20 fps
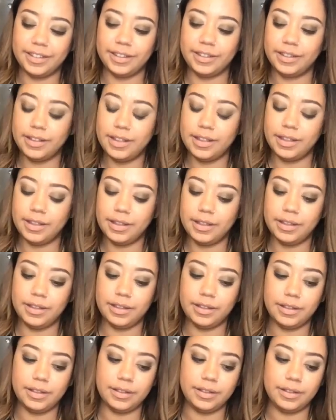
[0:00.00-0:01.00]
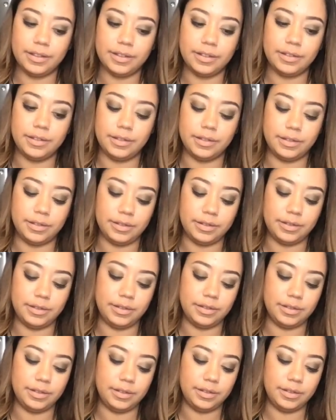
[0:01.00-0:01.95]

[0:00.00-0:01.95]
(no one is talking)